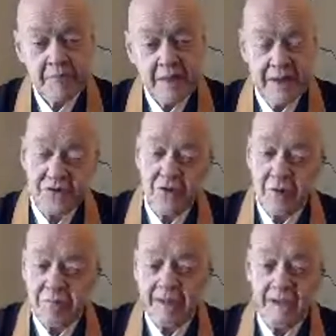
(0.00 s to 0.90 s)
Unless
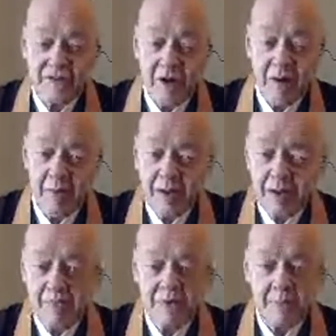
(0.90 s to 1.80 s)
your past karma
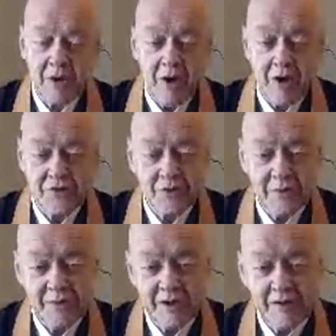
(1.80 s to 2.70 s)
comes up and haunts you
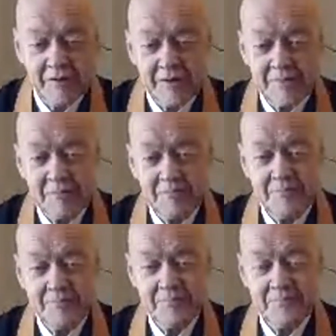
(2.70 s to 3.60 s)
every now and then,
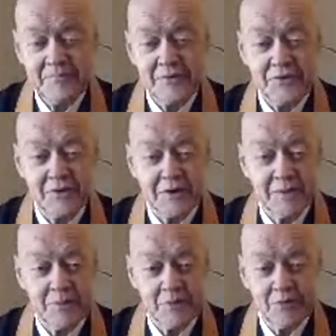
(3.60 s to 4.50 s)
just to
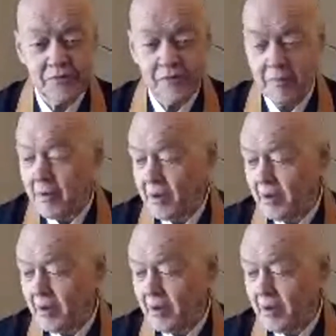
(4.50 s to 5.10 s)
keep you from